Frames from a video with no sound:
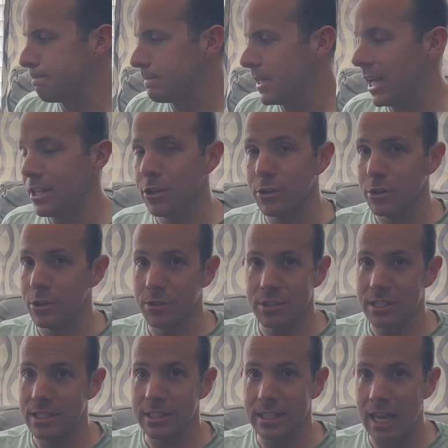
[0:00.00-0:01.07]
And you'll
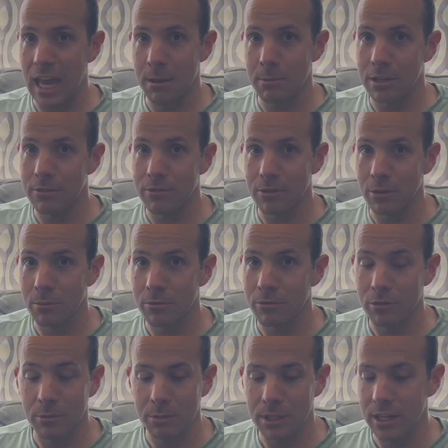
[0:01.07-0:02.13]
see the gamut
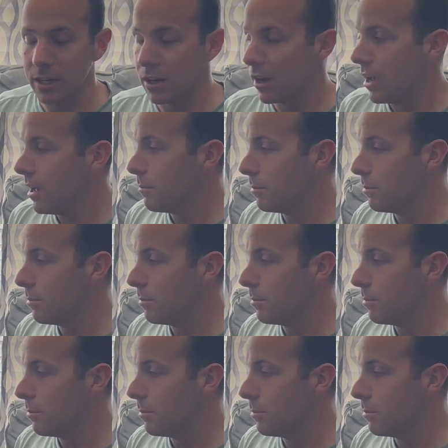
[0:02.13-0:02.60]
from gear.